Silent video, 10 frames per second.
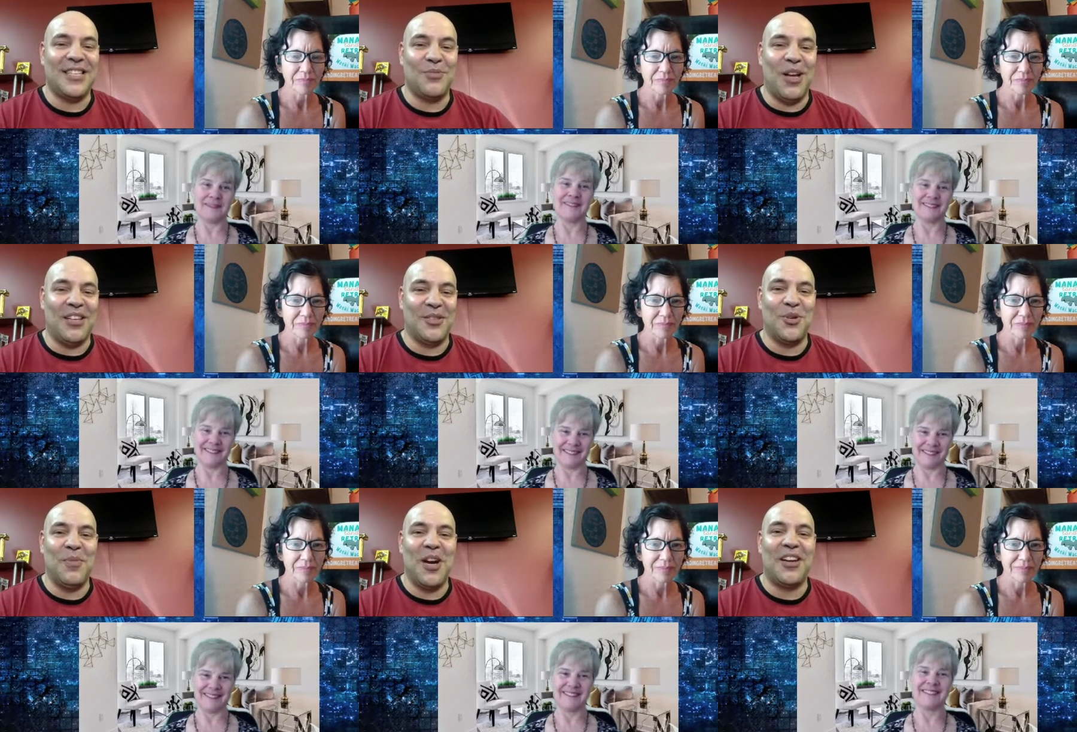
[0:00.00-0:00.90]
Speaker 1: as well. So
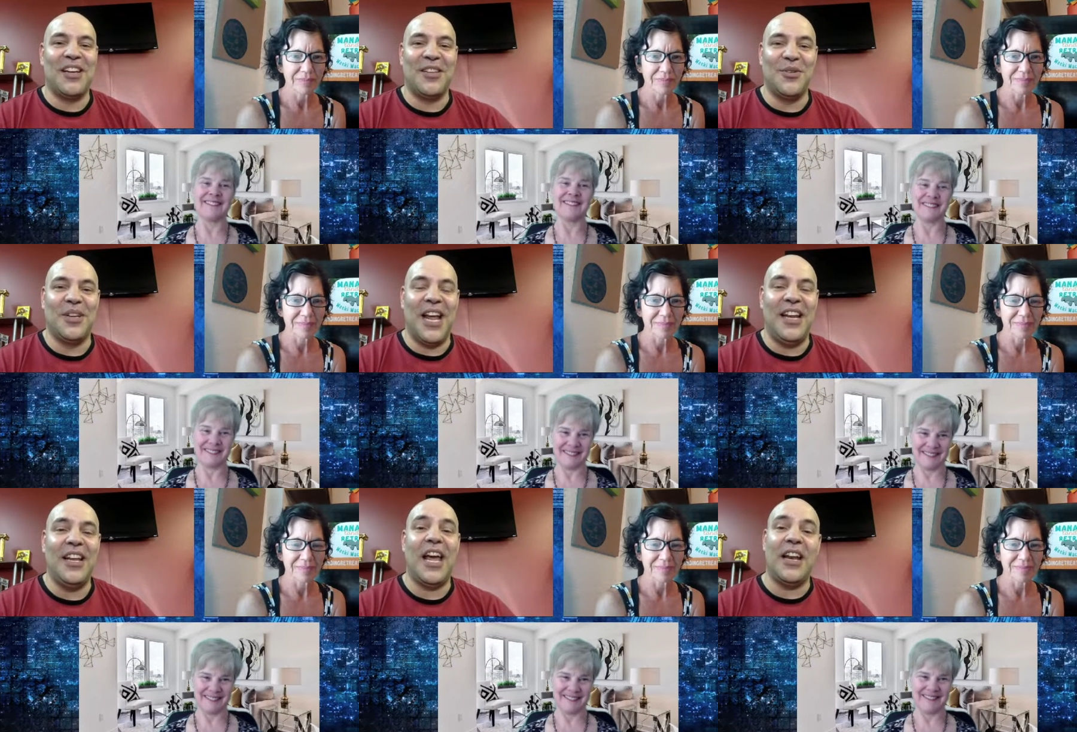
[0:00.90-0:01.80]
two American and two
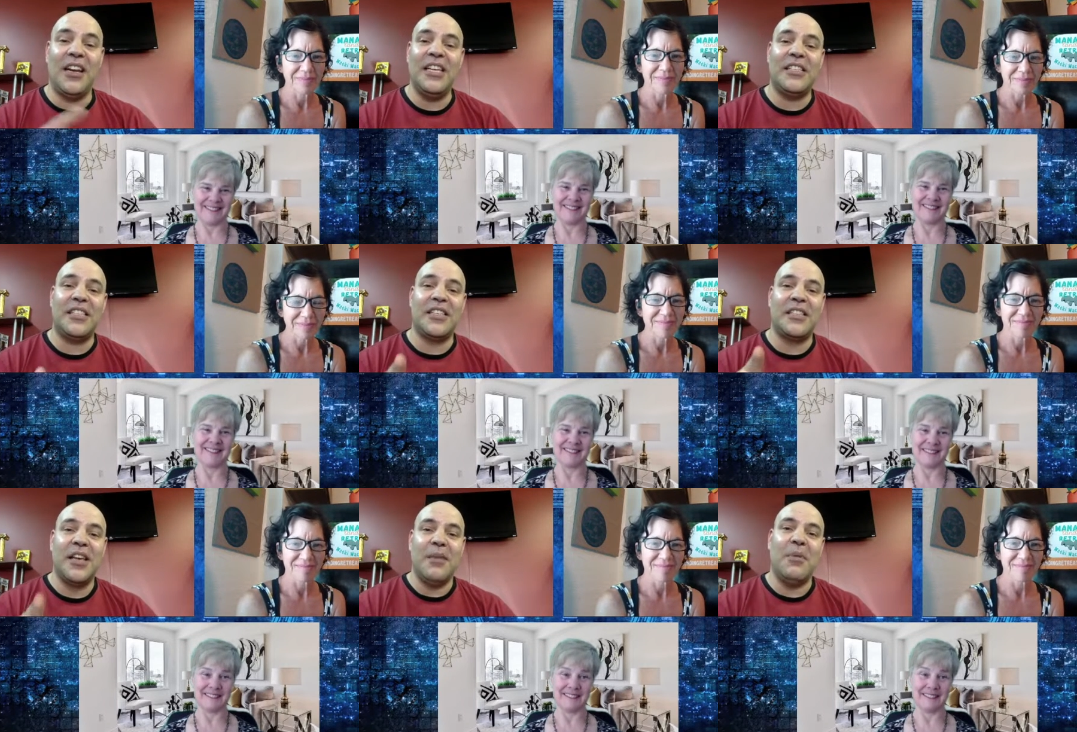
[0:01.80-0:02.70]
Canadian, and Lise
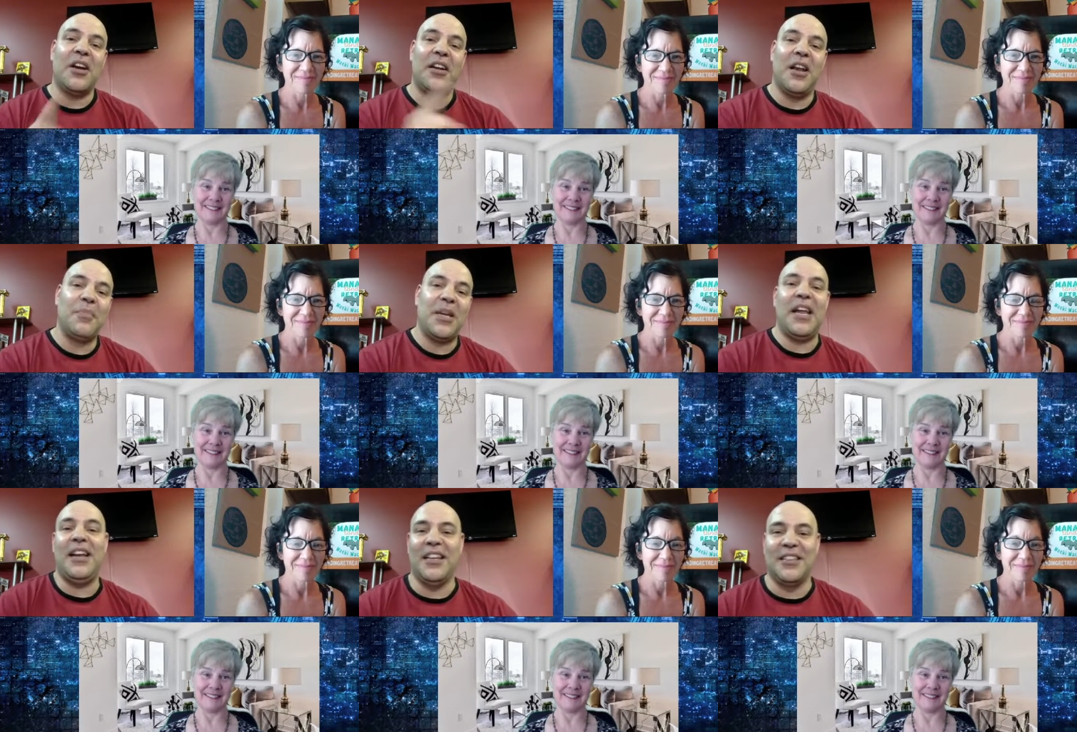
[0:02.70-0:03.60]
is American and I'm
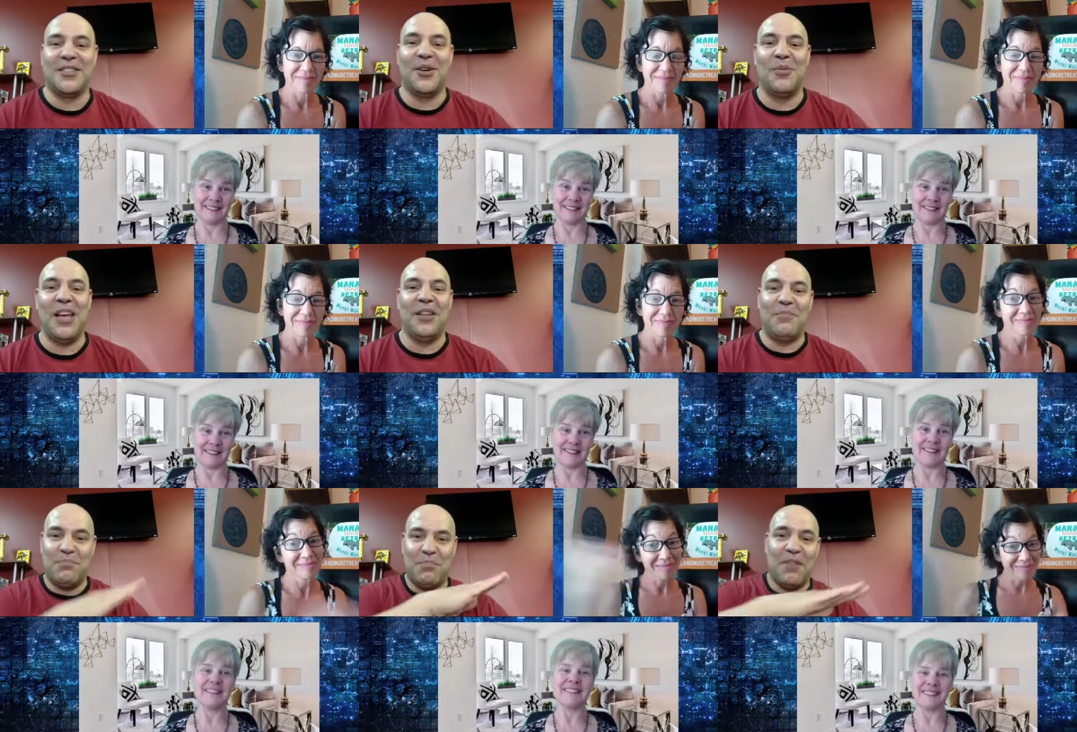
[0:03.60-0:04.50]
Canadian. So we had a
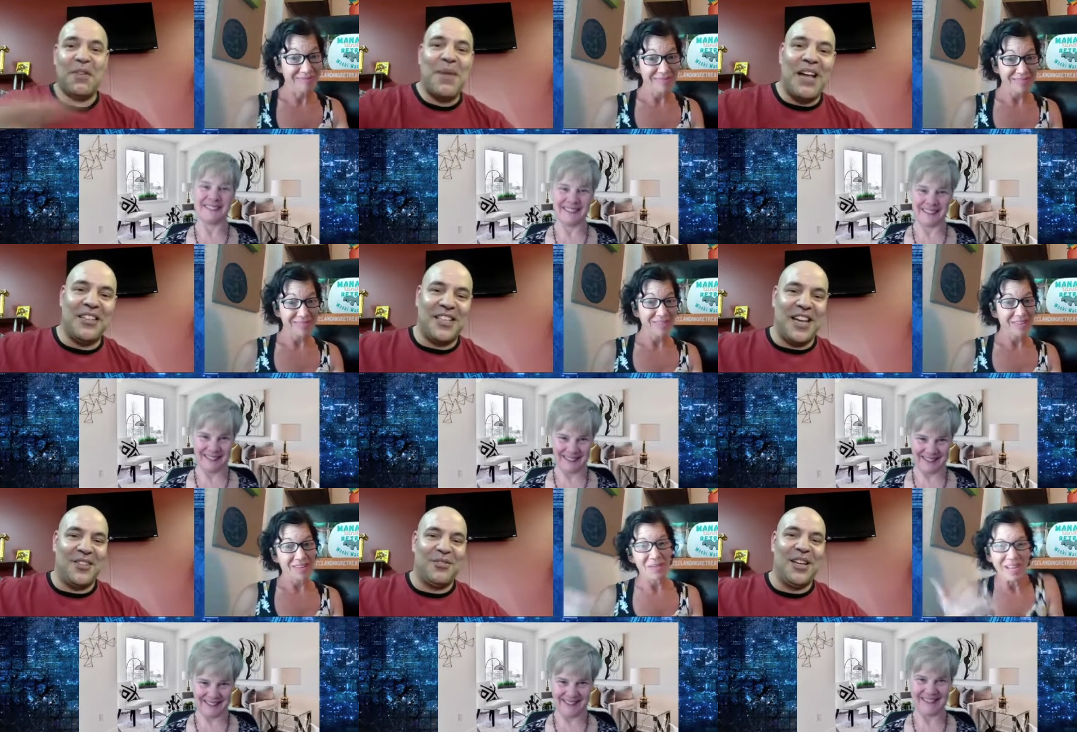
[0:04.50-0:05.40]
perfect balance day.
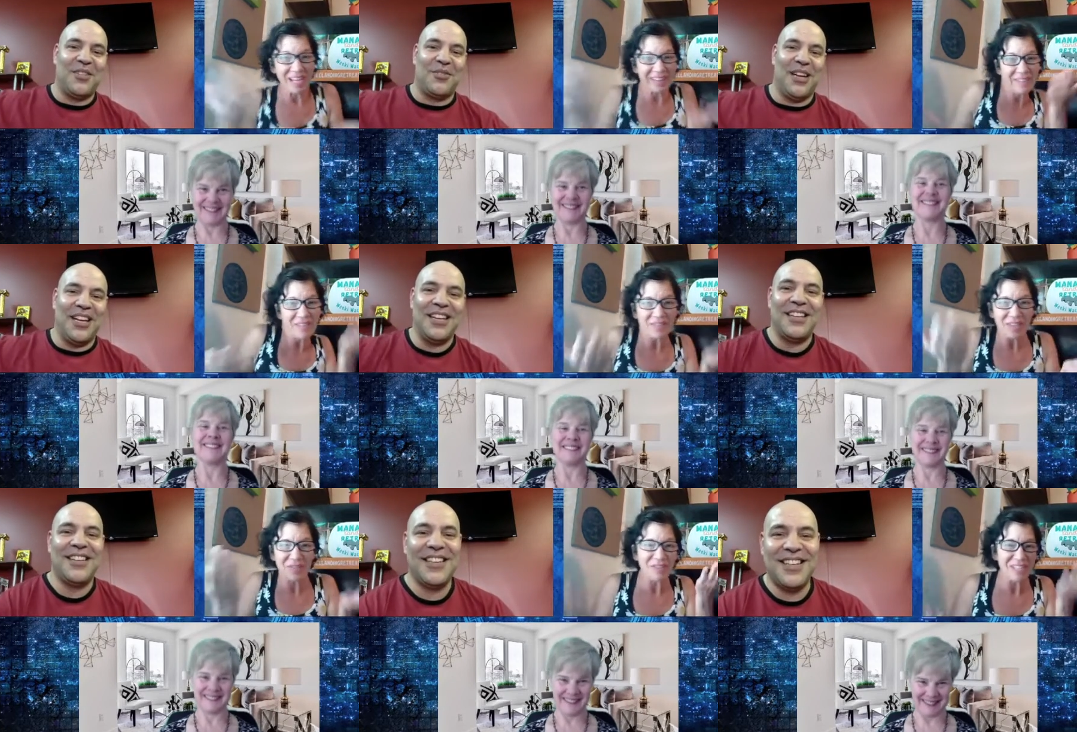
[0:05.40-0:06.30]
Three. We got three. the
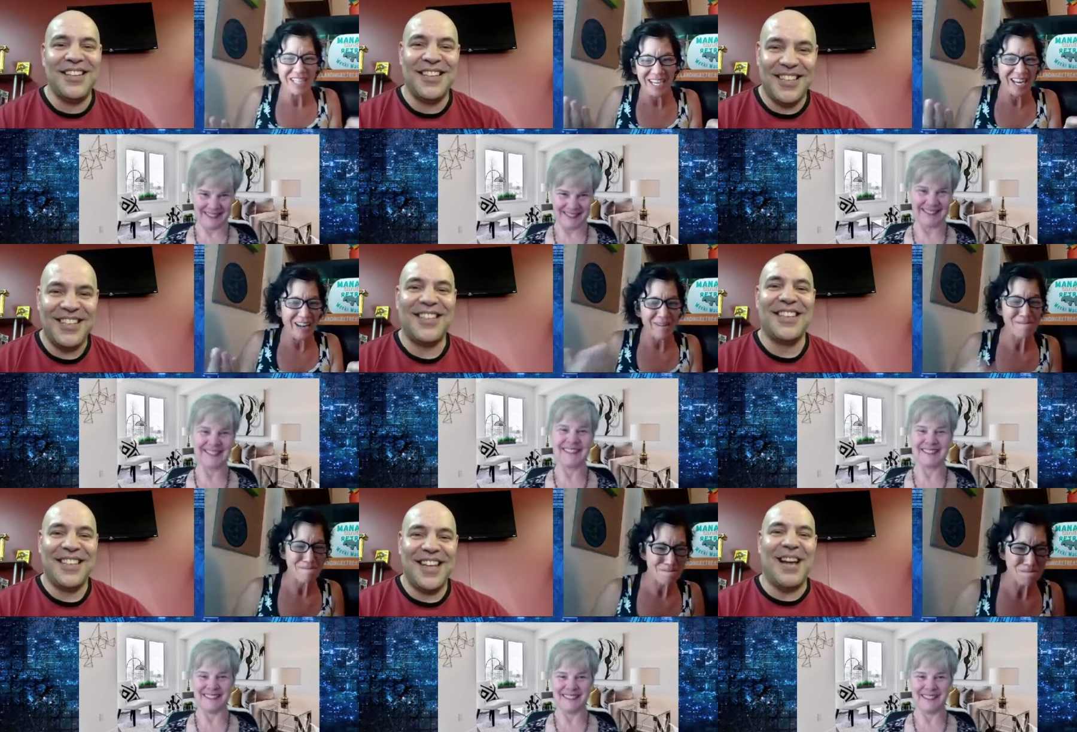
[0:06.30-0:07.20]
Speaker 2: 50-50 today.
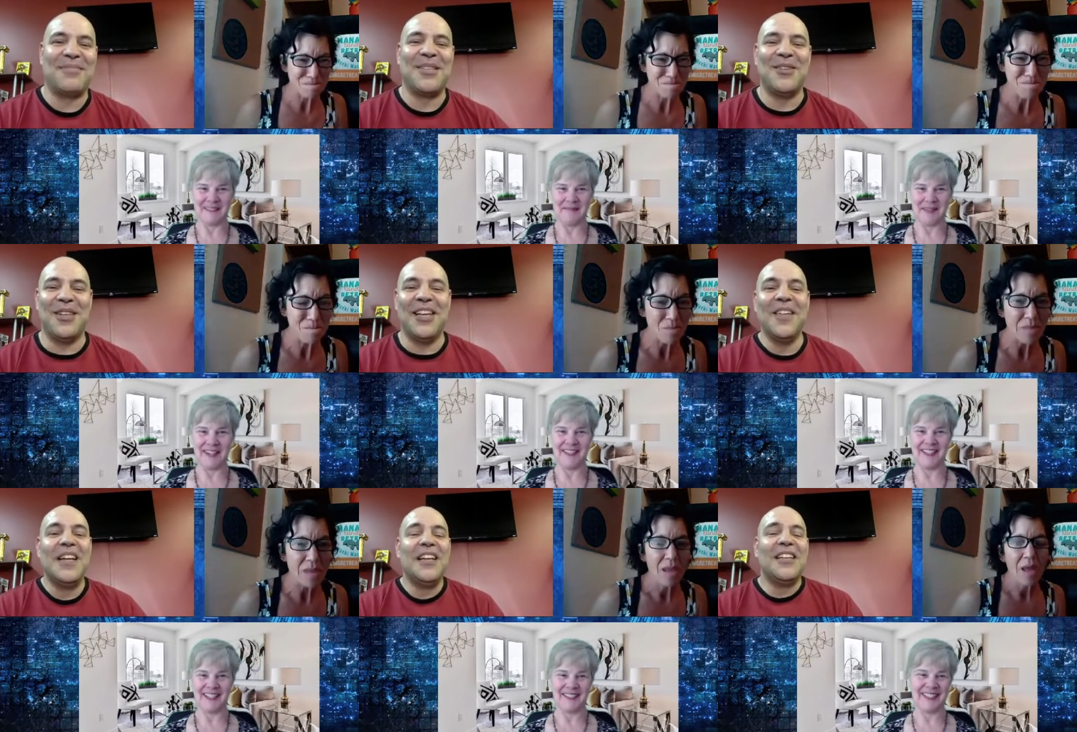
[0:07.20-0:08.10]
Speaker 1: Absolutely.
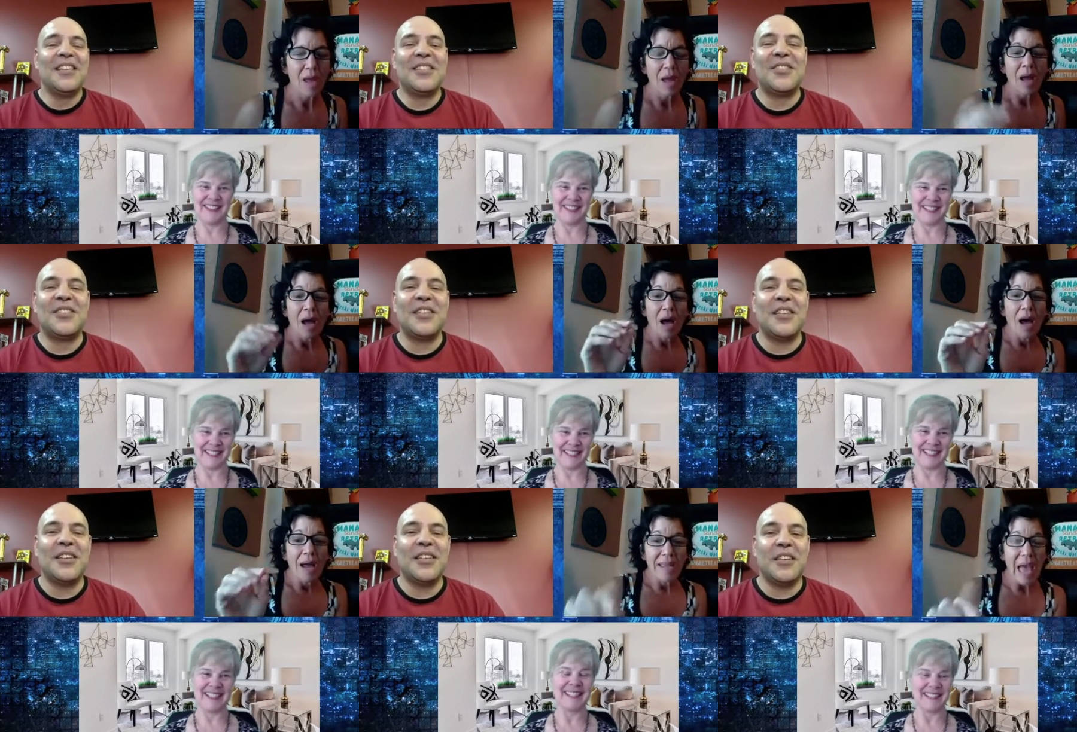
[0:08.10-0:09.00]
Perfect. perfect.
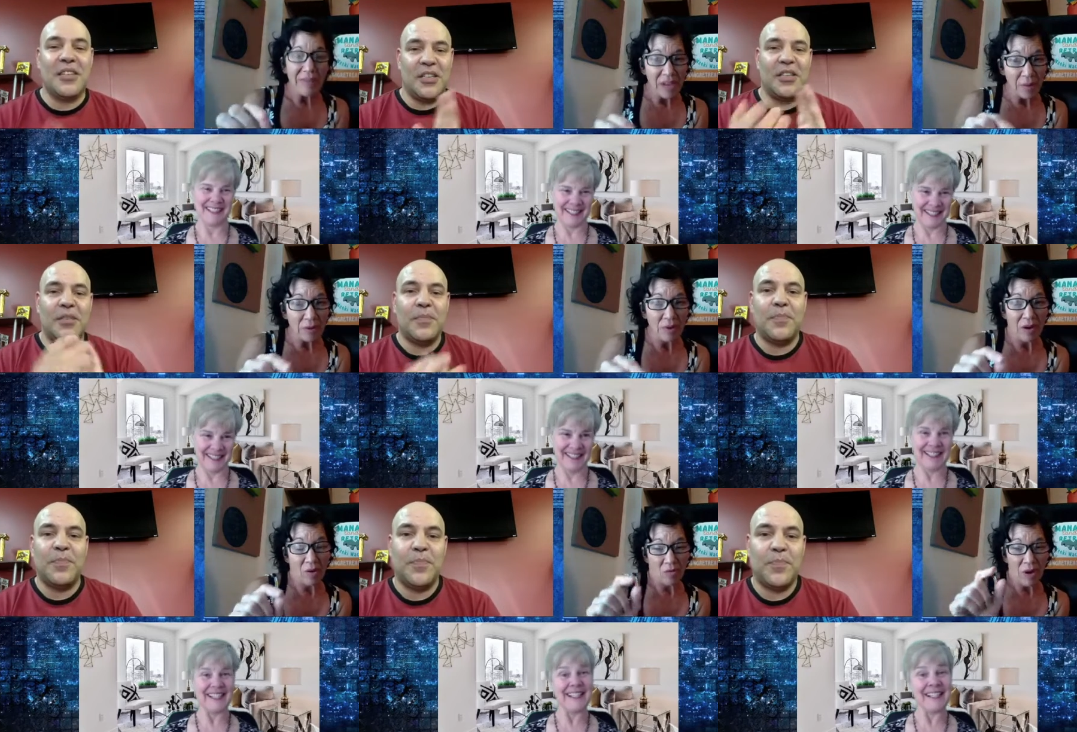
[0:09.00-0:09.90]
Speaker 2: Cathy, I would
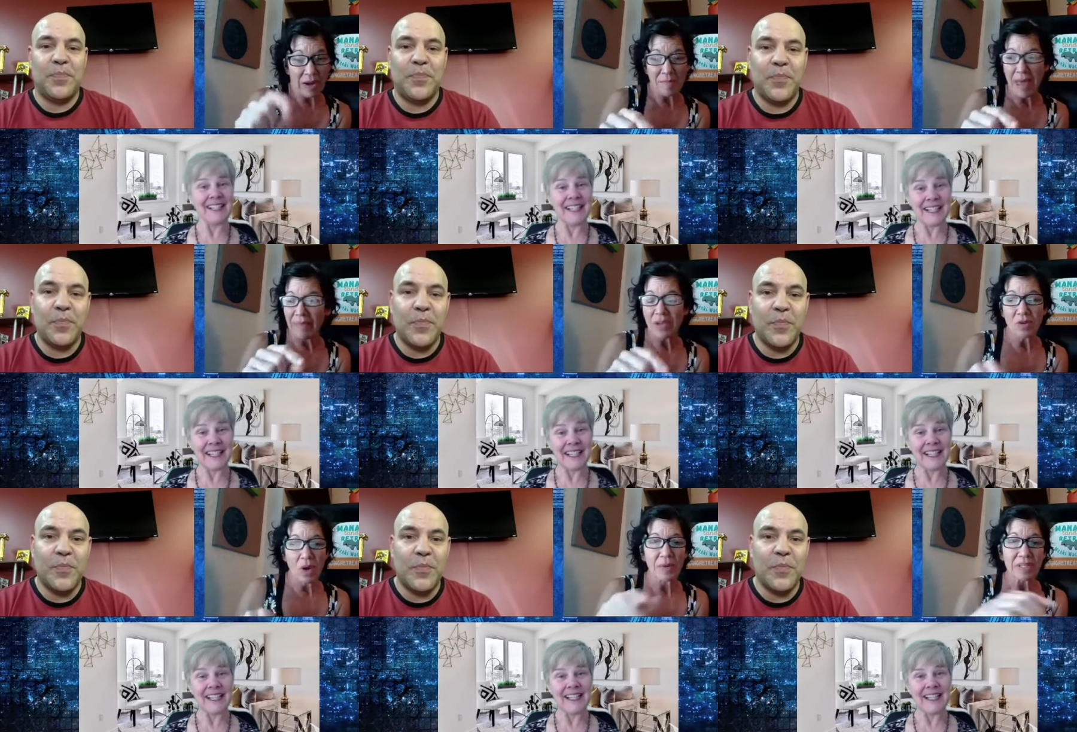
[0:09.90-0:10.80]
rec recommend that you
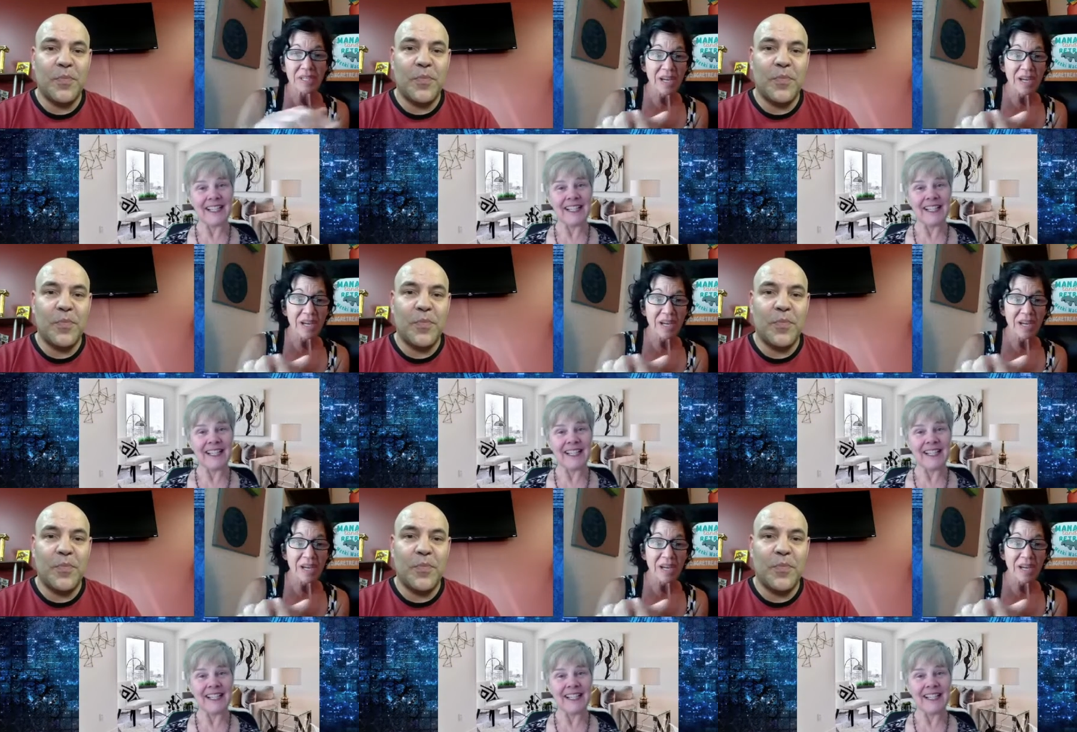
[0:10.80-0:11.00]
go into the